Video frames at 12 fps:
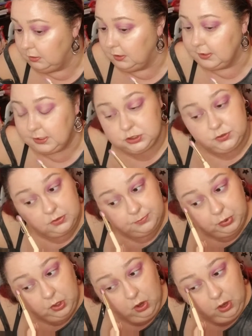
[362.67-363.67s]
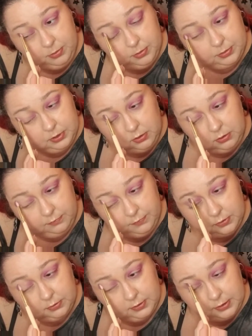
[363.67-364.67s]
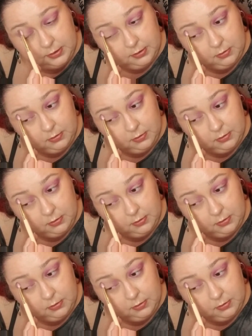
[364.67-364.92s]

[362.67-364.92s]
I guess you probably already figured that